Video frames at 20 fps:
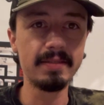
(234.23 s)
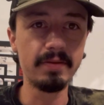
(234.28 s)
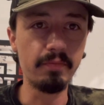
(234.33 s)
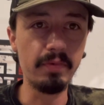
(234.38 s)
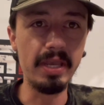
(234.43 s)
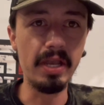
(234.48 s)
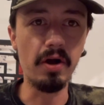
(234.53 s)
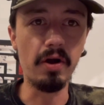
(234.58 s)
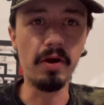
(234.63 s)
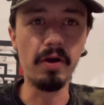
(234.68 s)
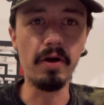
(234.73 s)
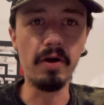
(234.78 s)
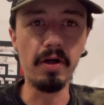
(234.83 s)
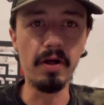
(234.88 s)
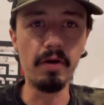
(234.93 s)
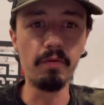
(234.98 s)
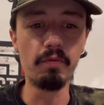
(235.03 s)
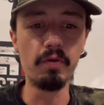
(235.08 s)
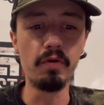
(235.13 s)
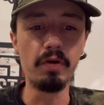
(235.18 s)
We are
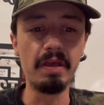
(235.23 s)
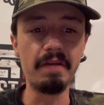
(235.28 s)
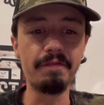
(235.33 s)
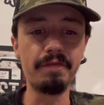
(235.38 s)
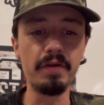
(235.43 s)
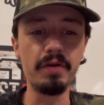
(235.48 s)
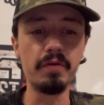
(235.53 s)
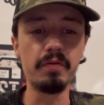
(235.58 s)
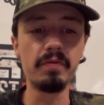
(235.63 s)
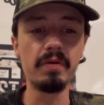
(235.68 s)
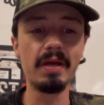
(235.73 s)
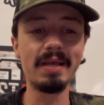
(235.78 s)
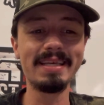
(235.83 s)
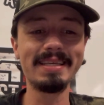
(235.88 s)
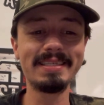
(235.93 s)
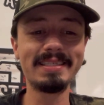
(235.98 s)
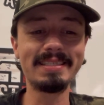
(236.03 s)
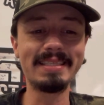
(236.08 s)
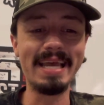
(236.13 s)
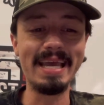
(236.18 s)
all rooting for you,
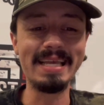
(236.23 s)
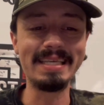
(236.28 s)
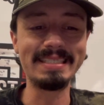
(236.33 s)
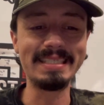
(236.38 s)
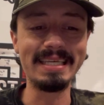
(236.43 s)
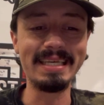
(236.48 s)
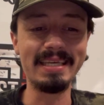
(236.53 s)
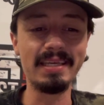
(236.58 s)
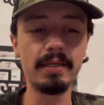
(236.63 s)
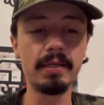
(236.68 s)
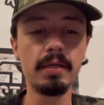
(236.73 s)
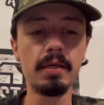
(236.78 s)
Stacy.